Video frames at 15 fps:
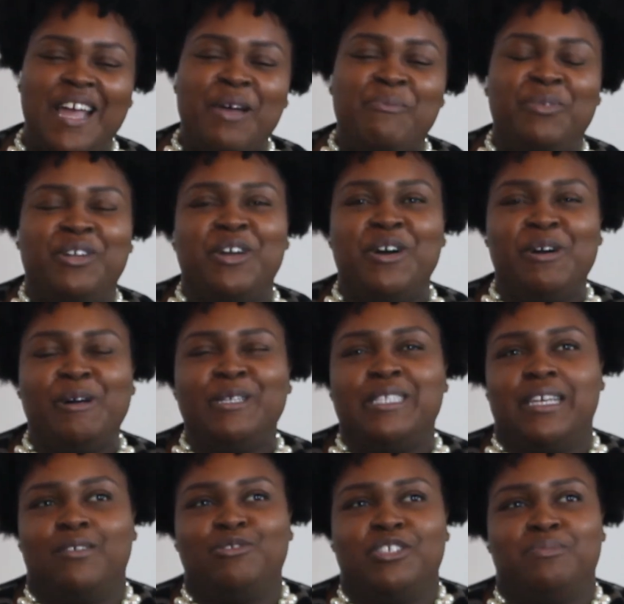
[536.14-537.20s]
But to
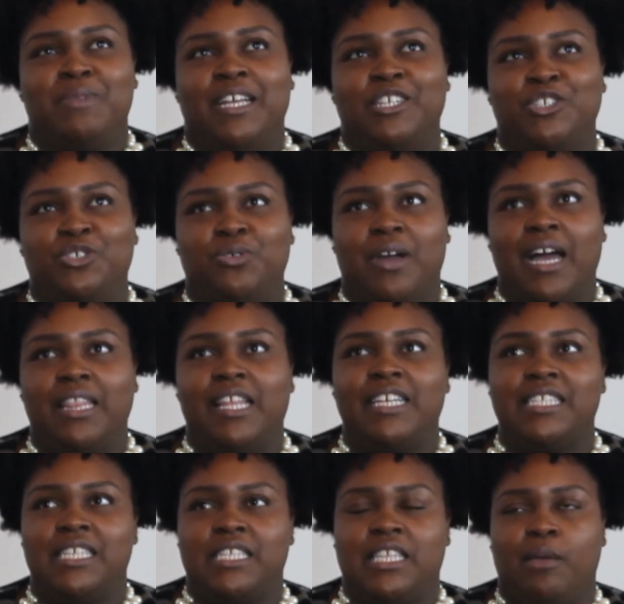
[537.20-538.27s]
also just make sure I
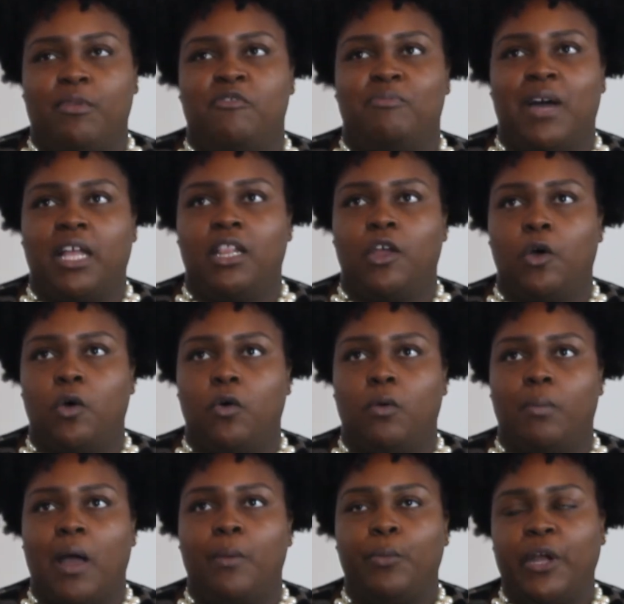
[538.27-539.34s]
lessen some of my load
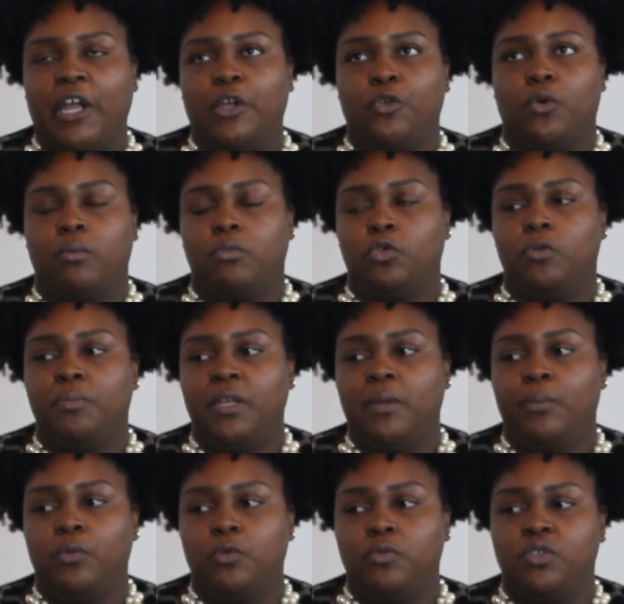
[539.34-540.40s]
by bringing on more people.